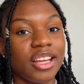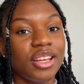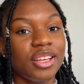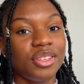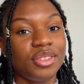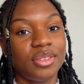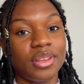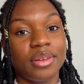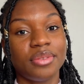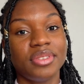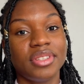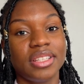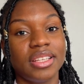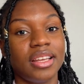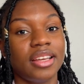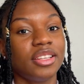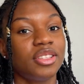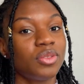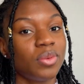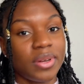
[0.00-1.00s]
So I would
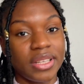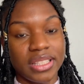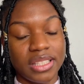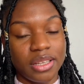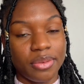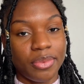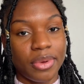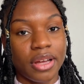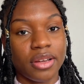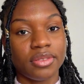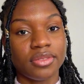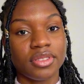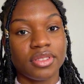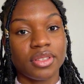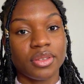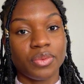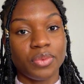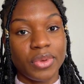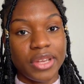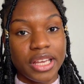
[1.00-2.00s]
say £20
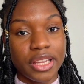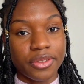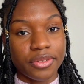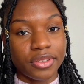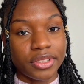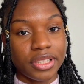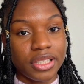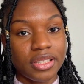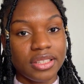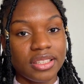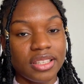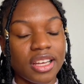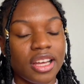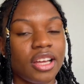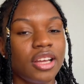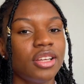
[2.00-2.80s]
a week for this.